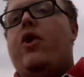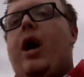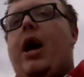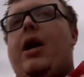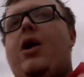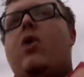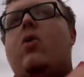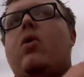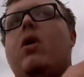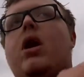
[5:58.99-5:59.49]
I
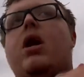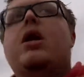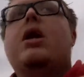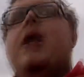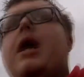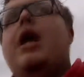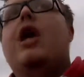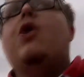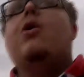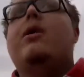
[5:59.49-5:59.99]
don't hunt
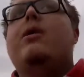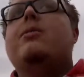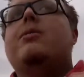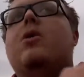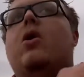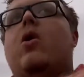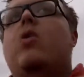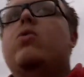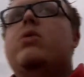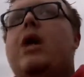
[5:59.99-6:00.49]
coyotes the
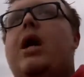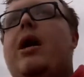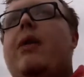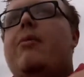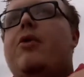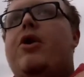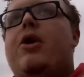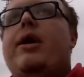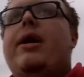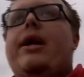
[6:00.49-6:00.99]
whole time
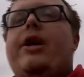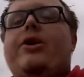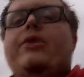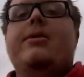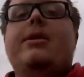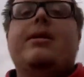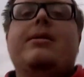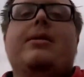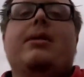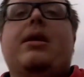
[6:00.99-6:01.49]
during deer
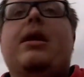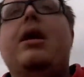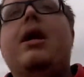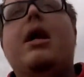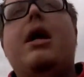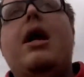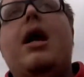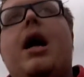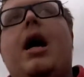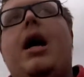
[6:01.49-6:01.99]
season.
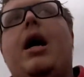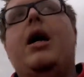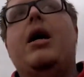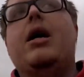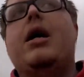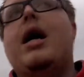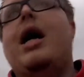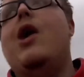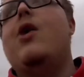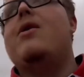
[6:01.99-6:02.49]
I hunt
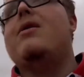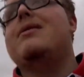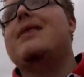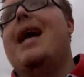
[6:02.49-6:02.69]
coyotes